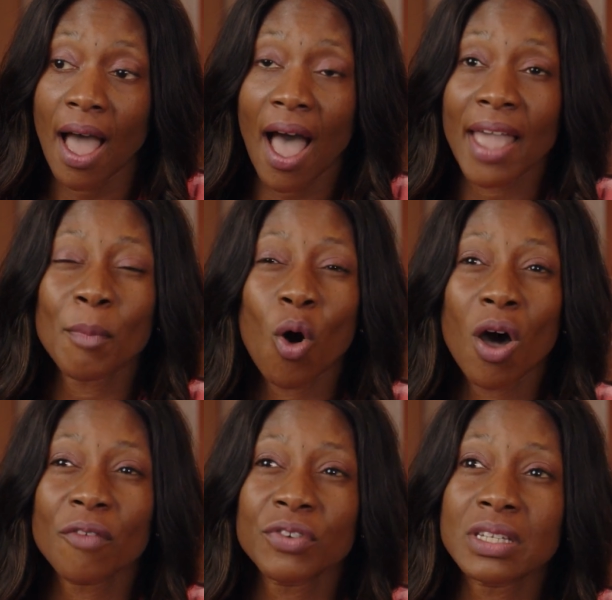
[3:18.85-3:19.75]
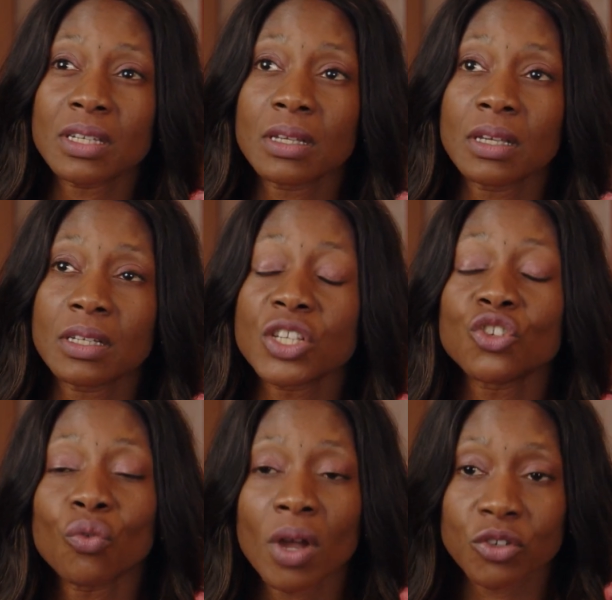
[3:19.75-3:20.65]
I am often
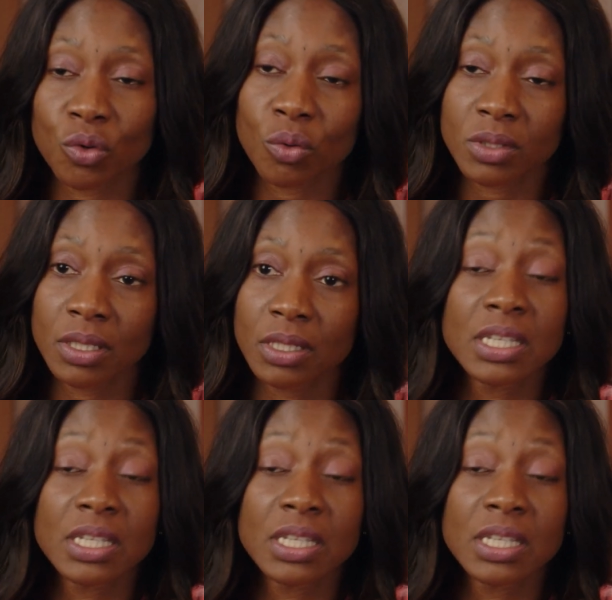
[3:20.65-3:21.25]
disgruntled,